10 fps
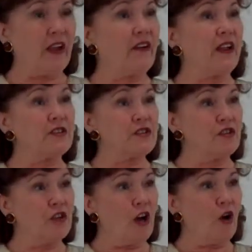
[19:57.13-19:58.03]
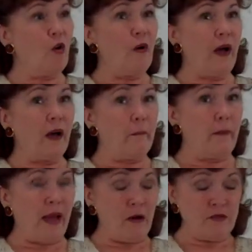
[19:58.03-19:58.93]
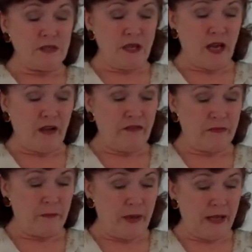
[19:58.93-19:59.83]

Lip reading: There is no amount of